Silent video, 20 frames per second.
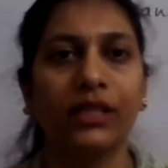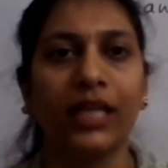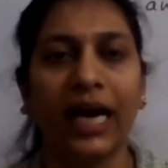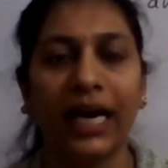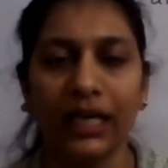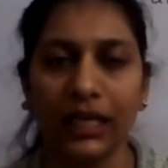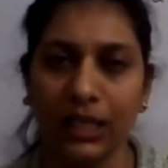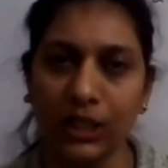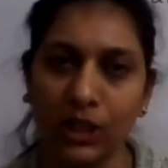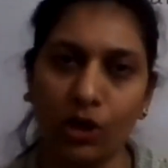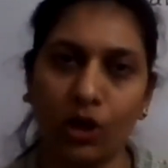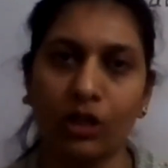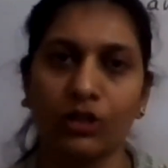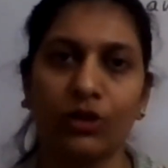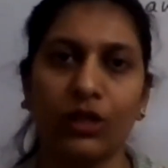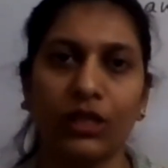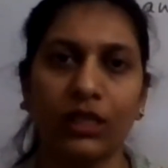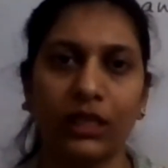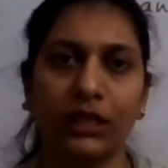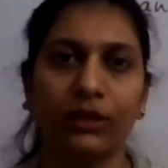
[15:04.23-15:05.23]
That is
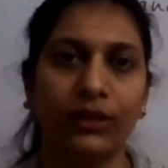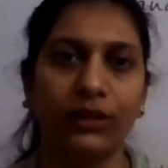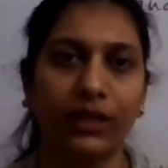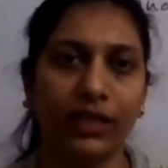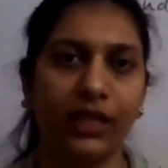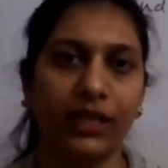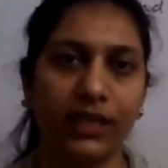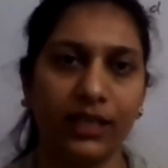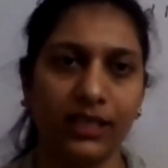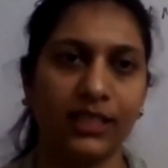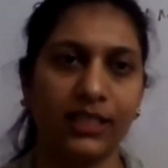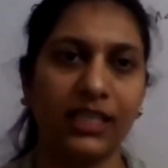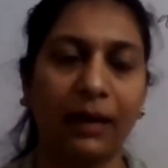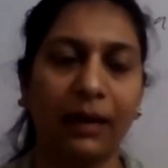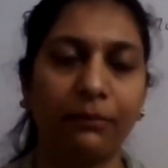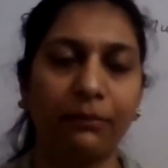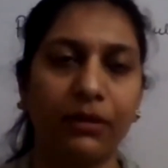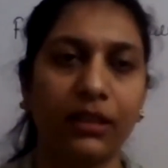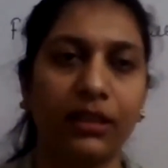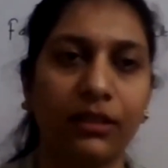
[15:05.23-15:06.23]
also included in this
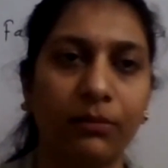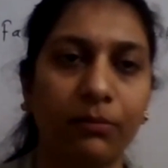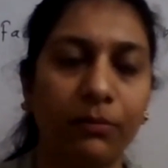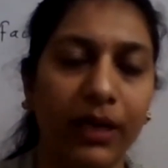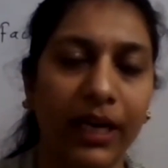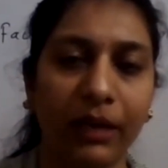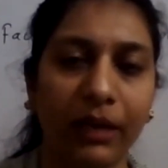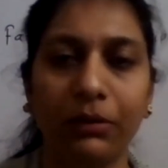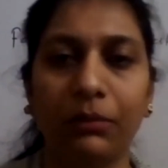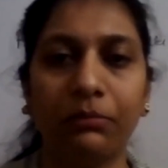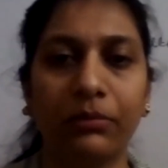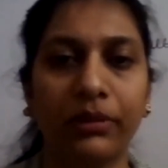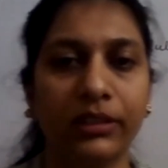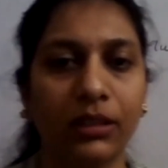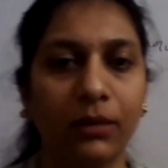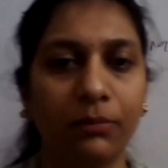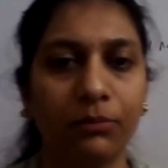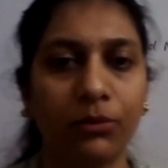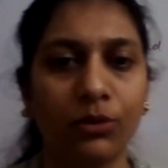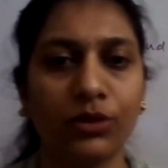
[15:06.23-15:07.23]
chapter. Prime number,
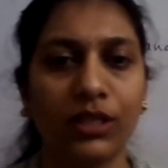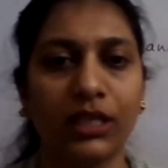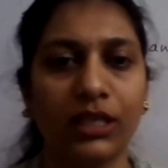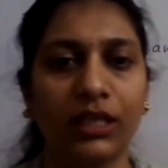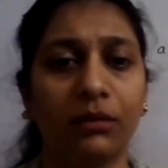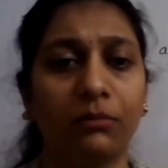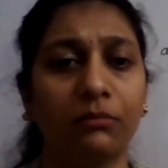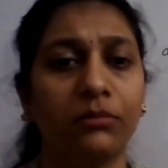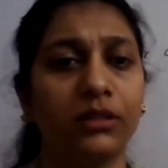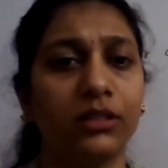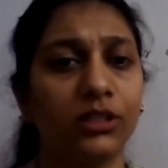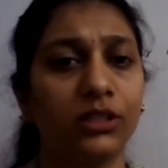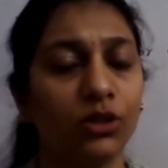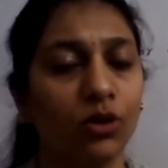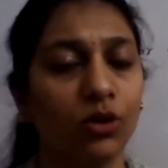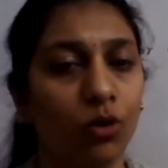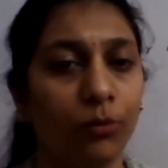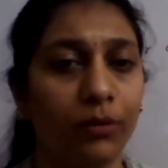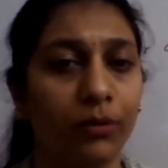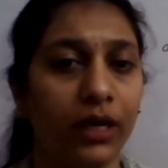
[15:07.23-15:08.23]
composite
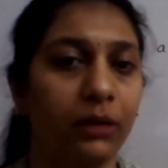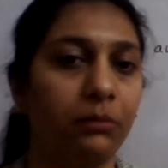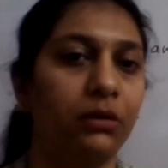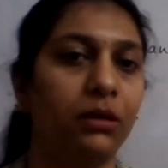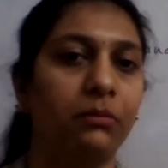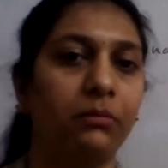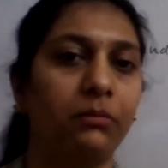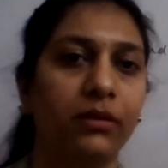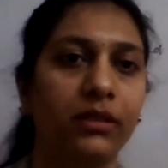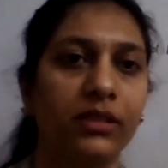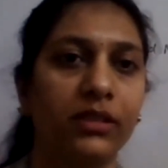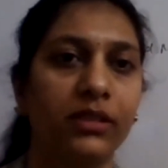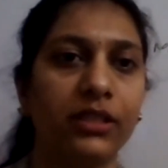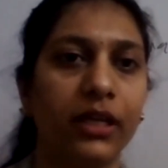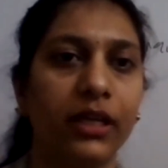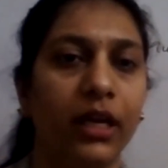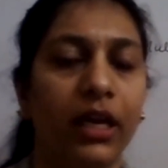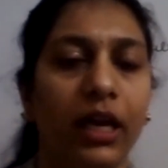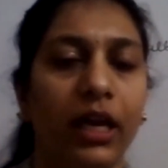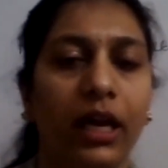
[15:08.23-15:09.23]
numbers, co-prime
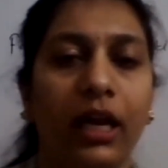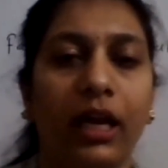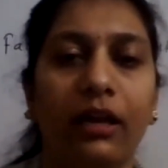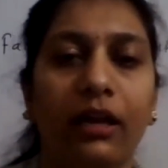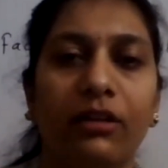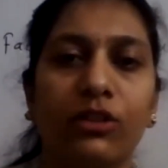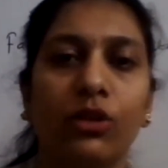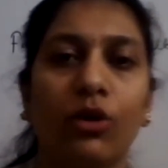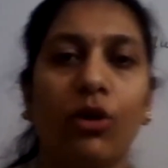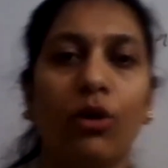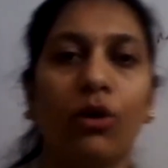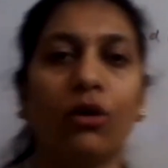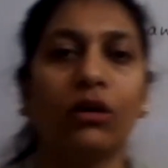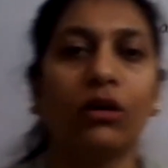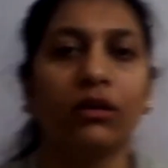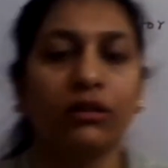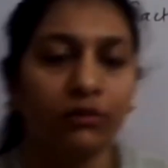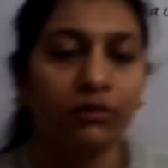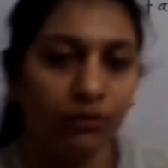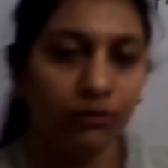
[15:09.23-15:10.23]
numbers.
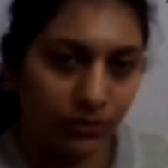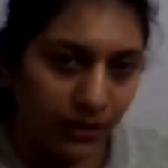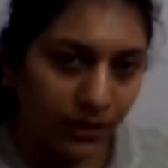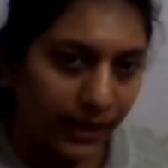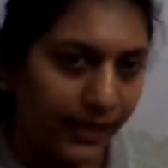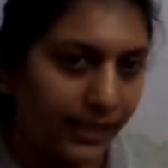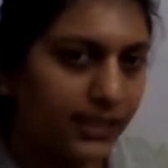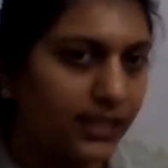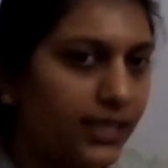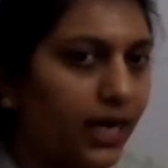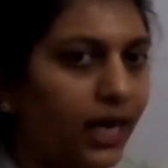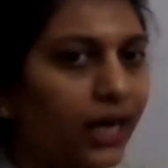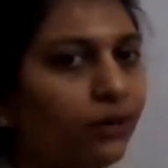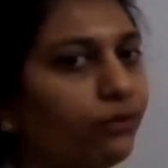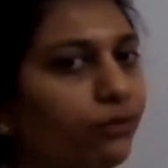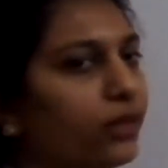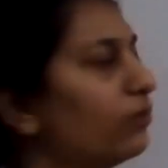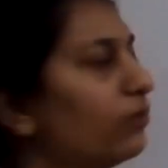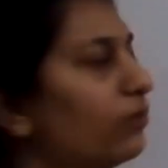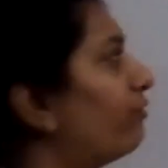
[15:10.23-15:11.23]
So let's
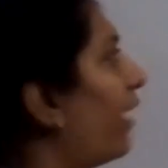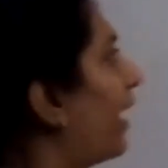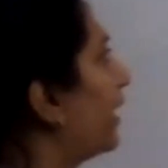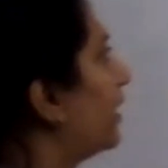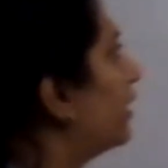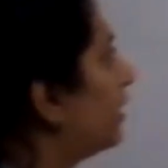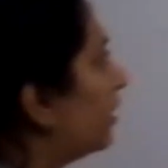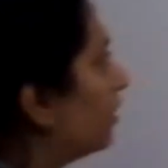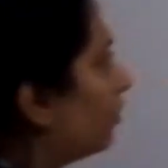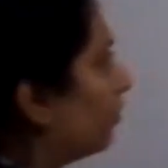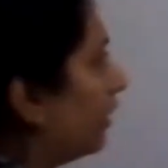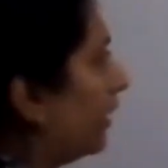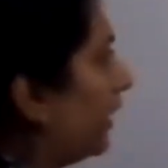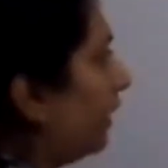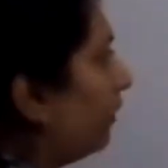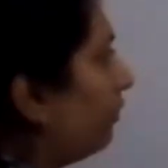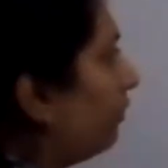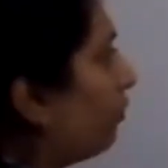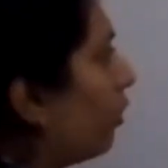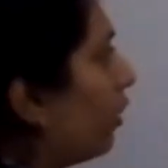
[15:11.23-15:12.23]
start with factor
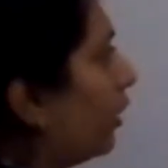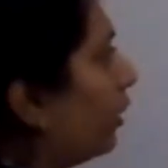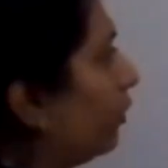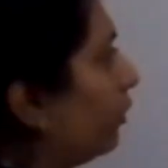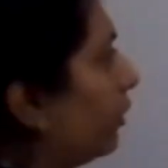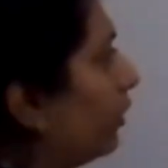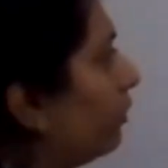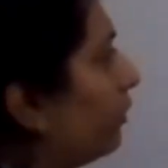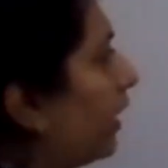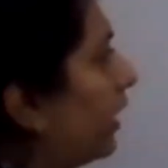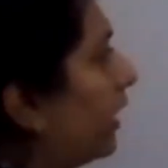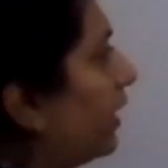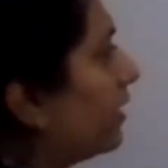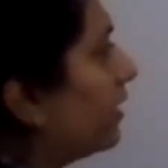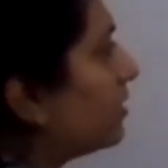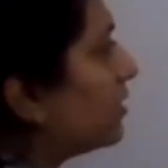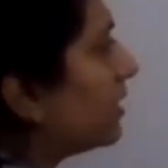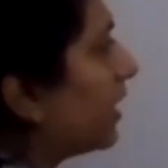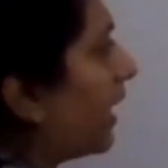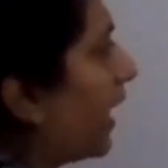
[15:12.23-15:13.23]
only. What do you
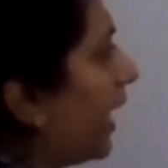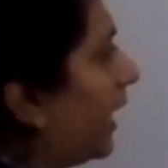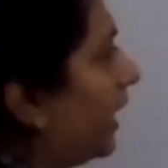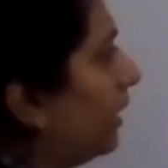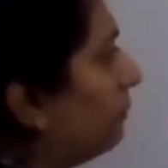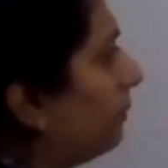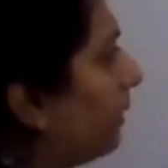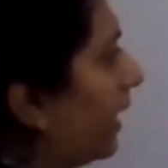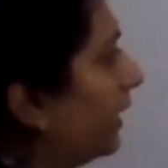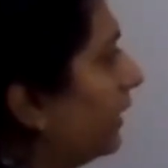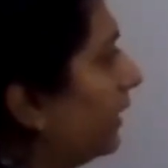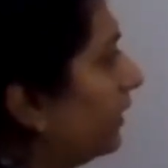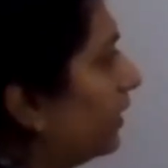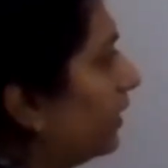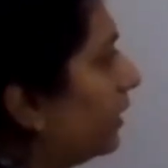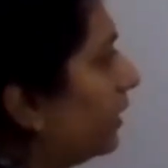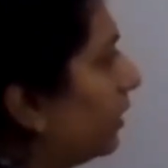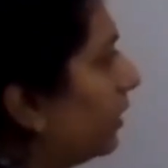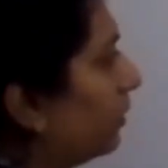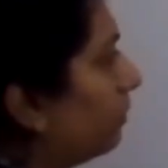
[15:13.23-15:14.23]
understand by
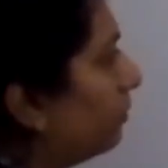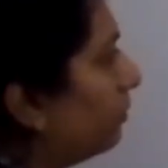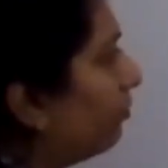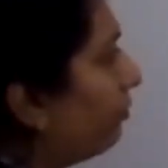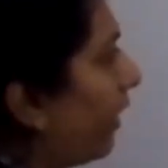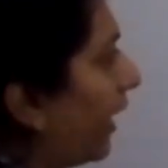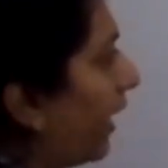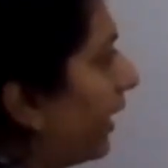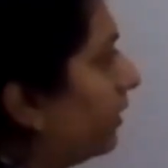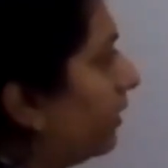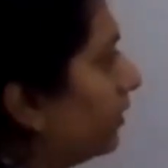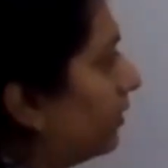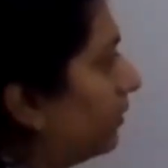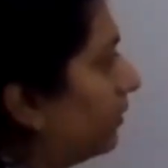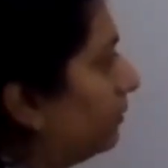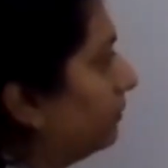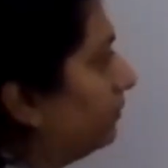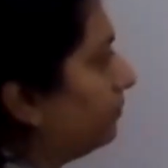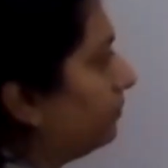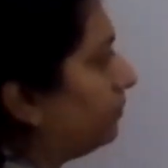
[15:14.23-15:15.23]
the term
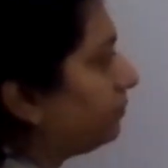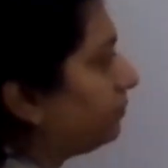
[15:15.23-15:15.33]
factor?